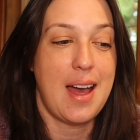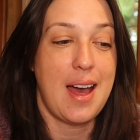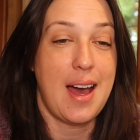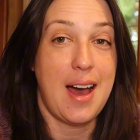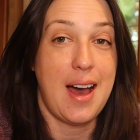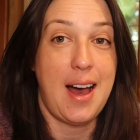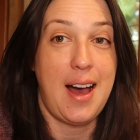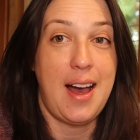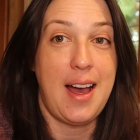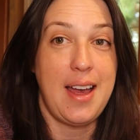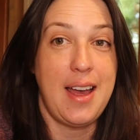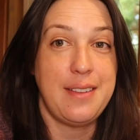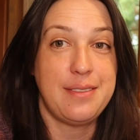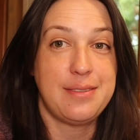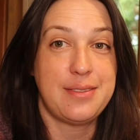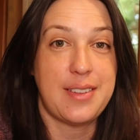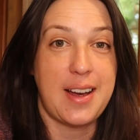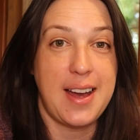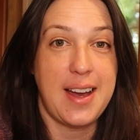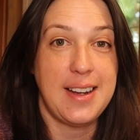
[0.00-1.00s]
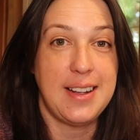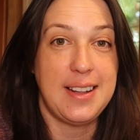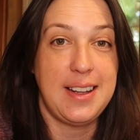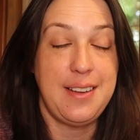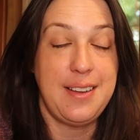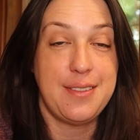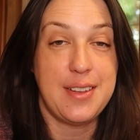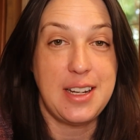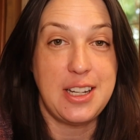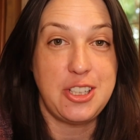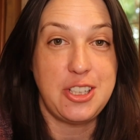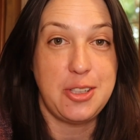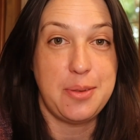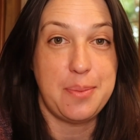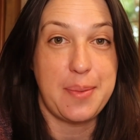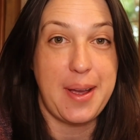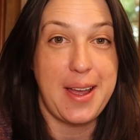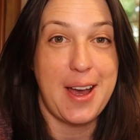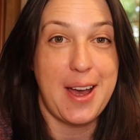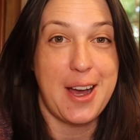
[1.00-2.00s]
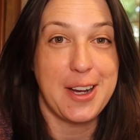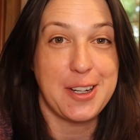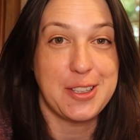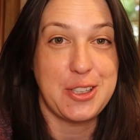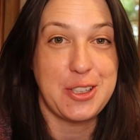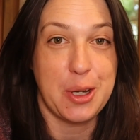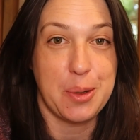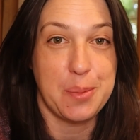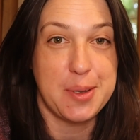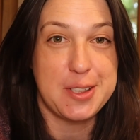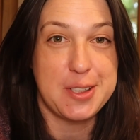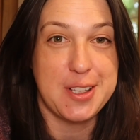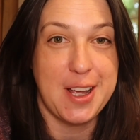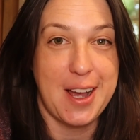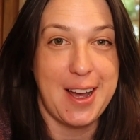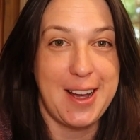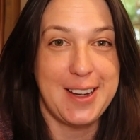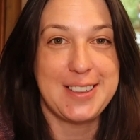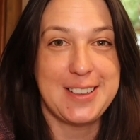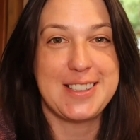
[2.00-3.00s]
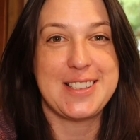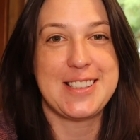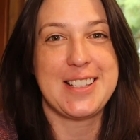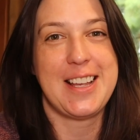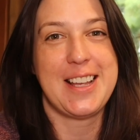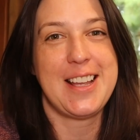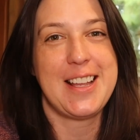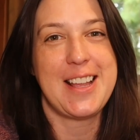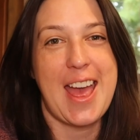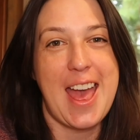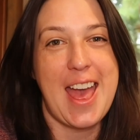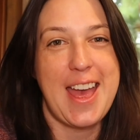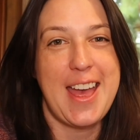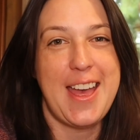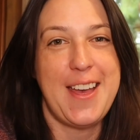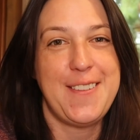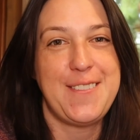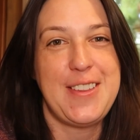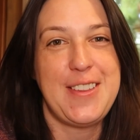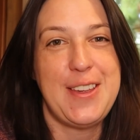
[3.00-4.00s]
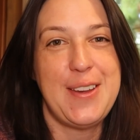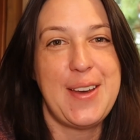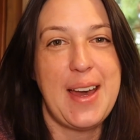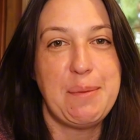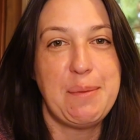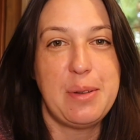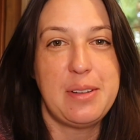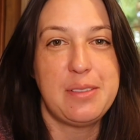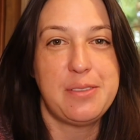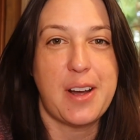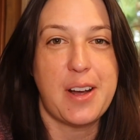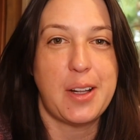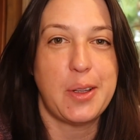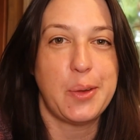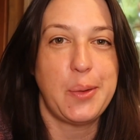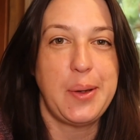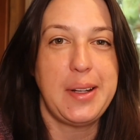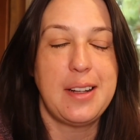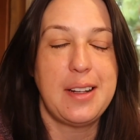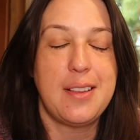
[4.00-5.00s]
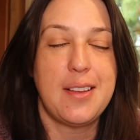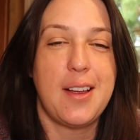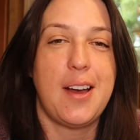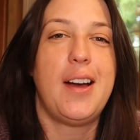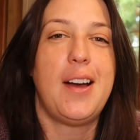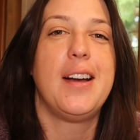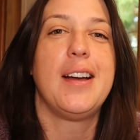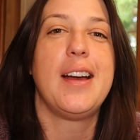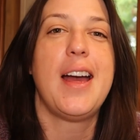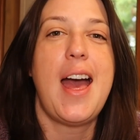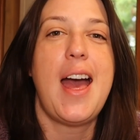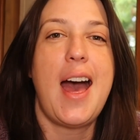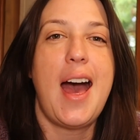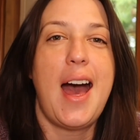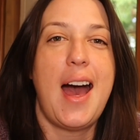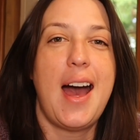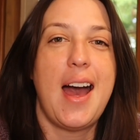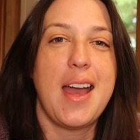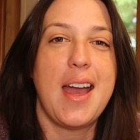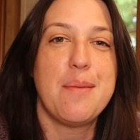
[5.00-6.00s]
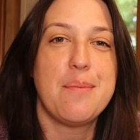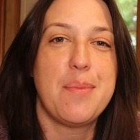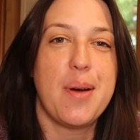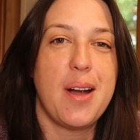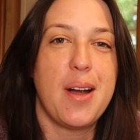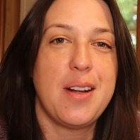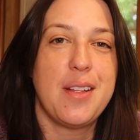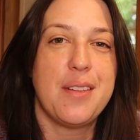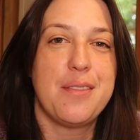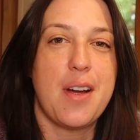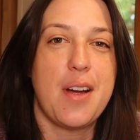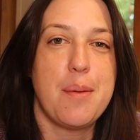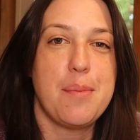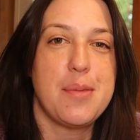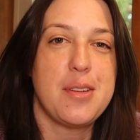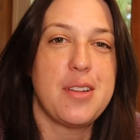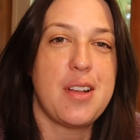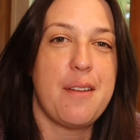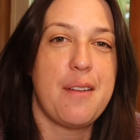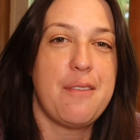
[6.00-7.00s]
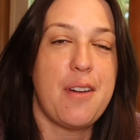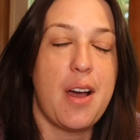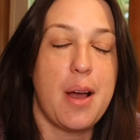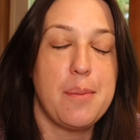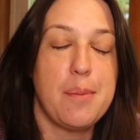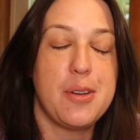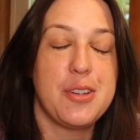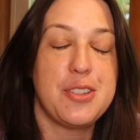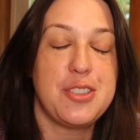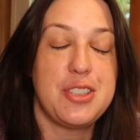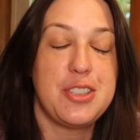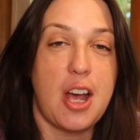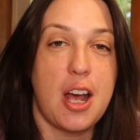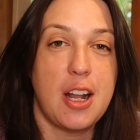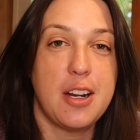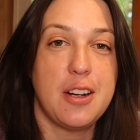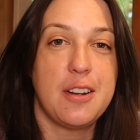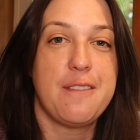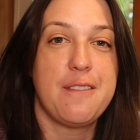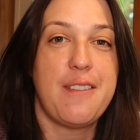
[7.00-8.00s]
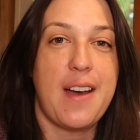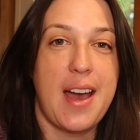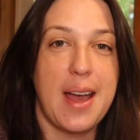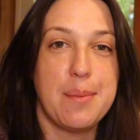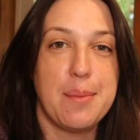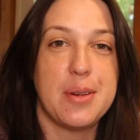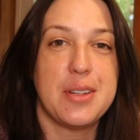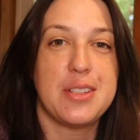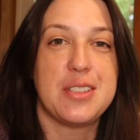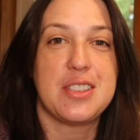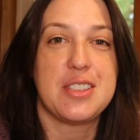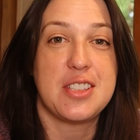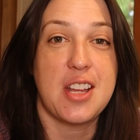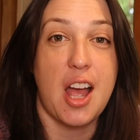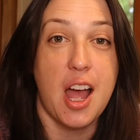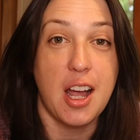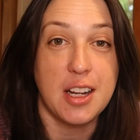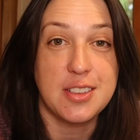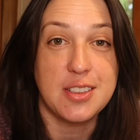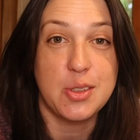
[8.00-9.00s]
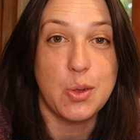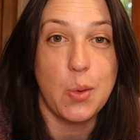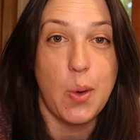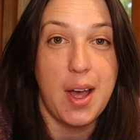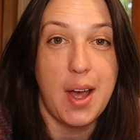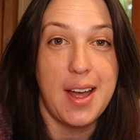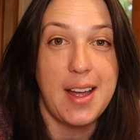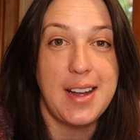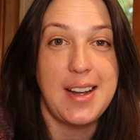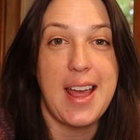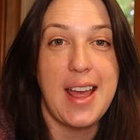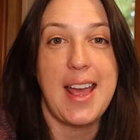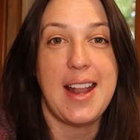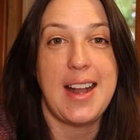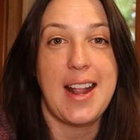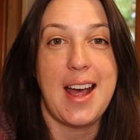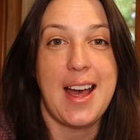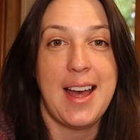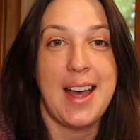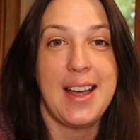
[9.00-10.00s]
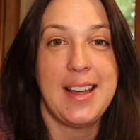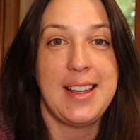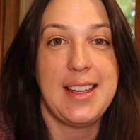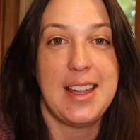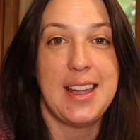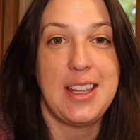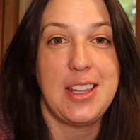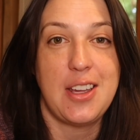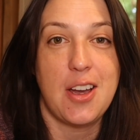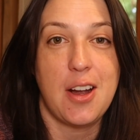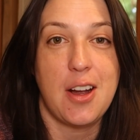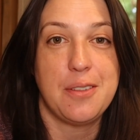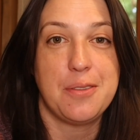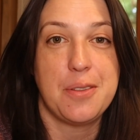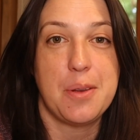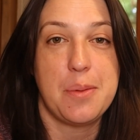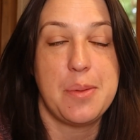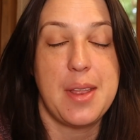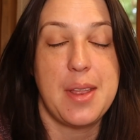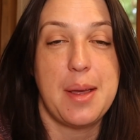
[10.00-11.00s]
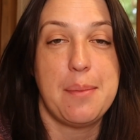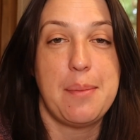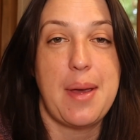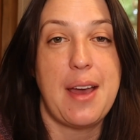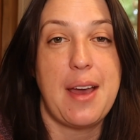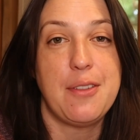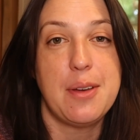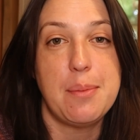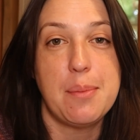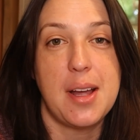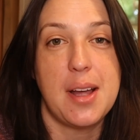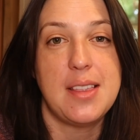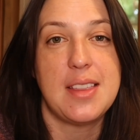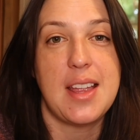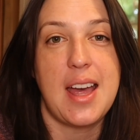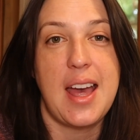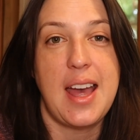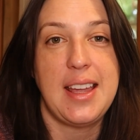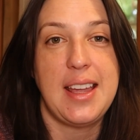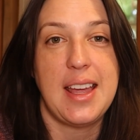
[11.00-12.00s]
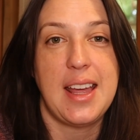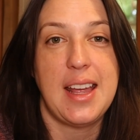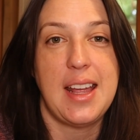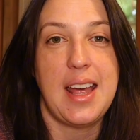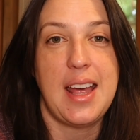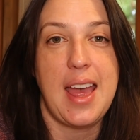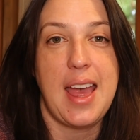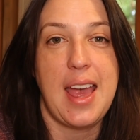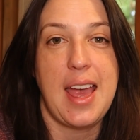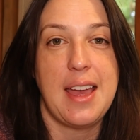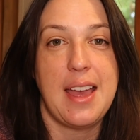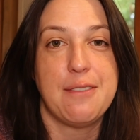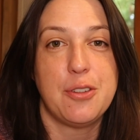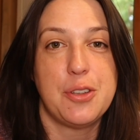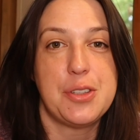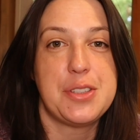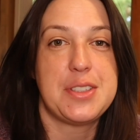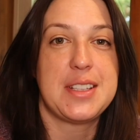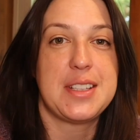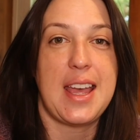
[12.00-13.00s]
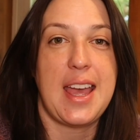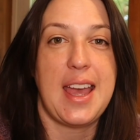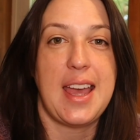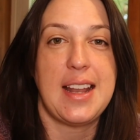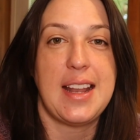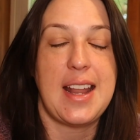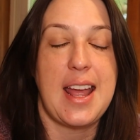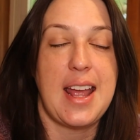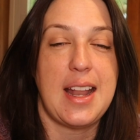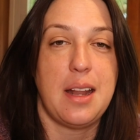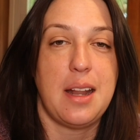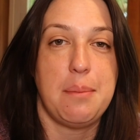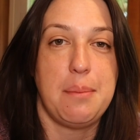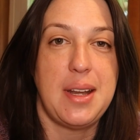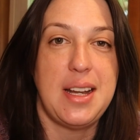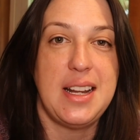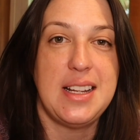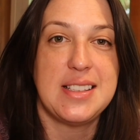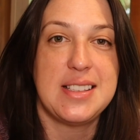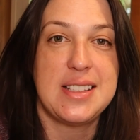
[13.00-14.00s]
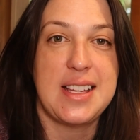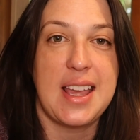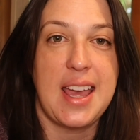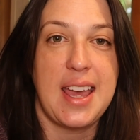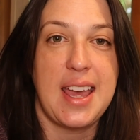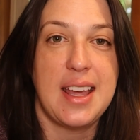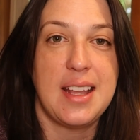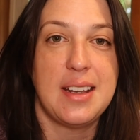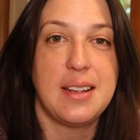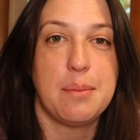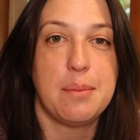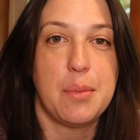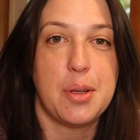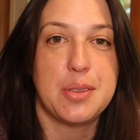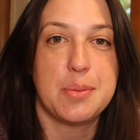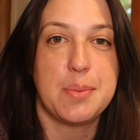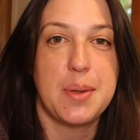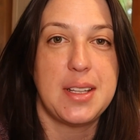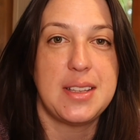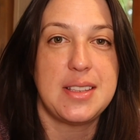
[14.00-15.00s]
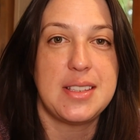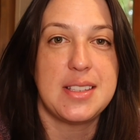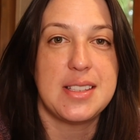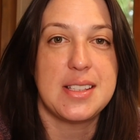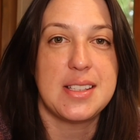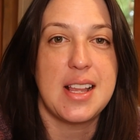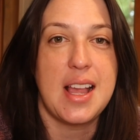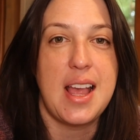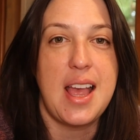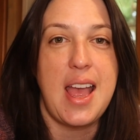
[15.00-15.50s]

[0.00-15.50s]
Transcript: I finally finished my October socks. If you have been following along, I am part of Farmer's Daughter Fibers Sock Squad, and I get yarn from them every month. I get a full skein and a mini skein most months.